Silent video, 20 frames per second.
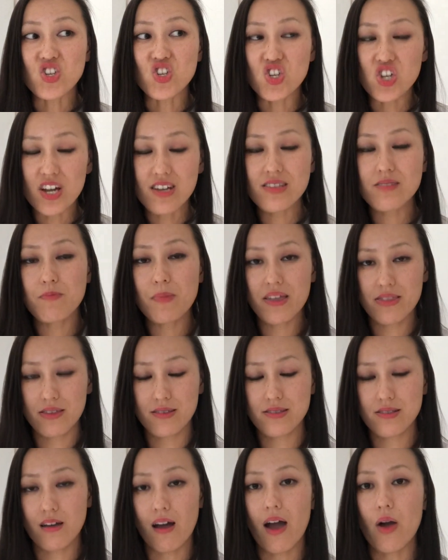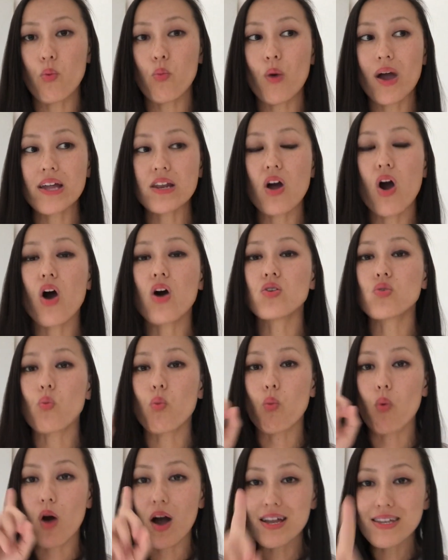just met this guy, went on
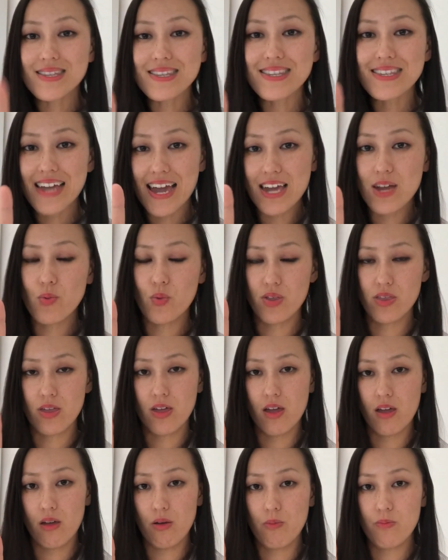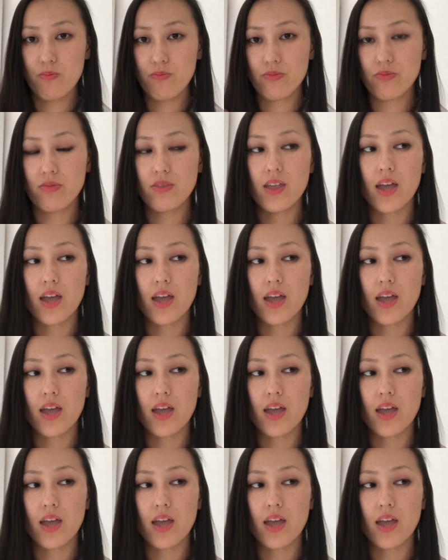one date with him,